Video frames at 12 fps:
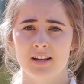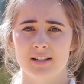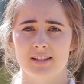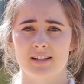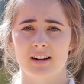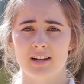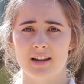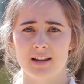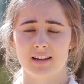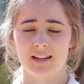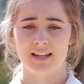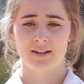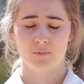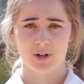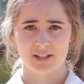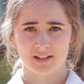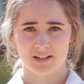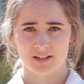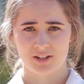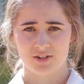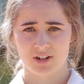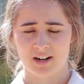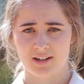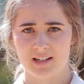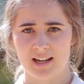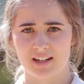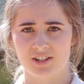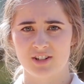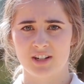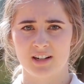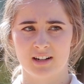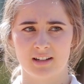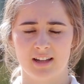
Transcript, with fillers: studying in Western Australia next year